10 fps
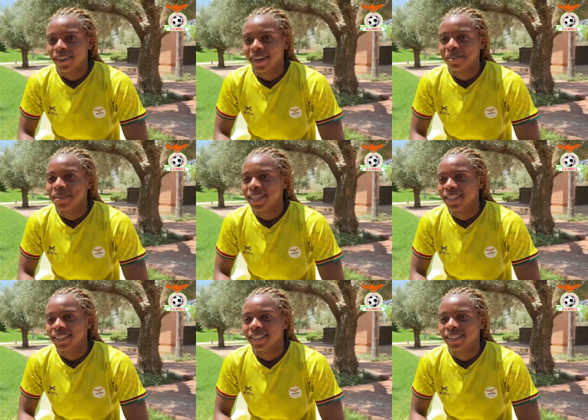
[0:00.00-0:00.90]
What I
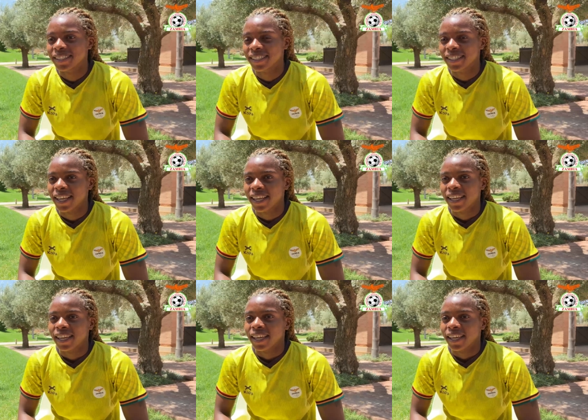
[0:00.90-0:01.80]
mean is
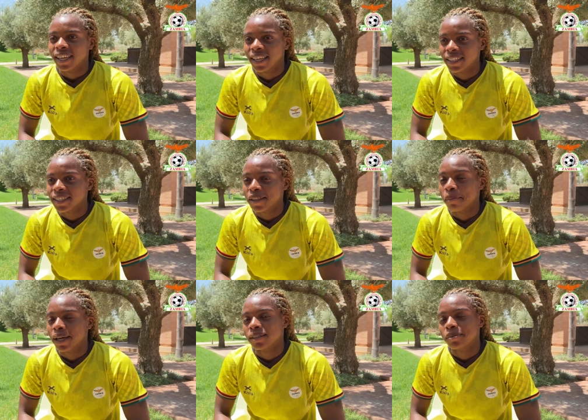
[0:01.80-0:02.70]
getting the
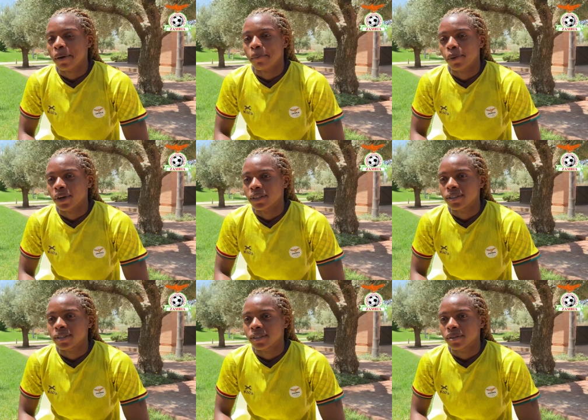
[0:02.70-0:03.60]
maximum
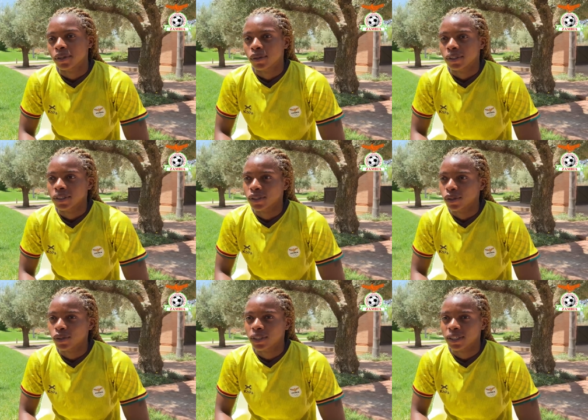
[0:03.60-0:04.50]
points okay. because you
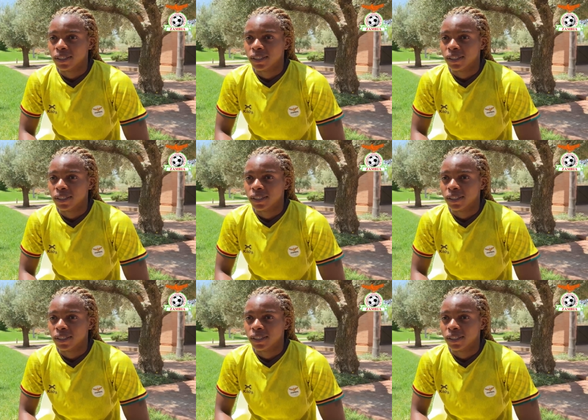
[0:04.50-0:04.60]
know this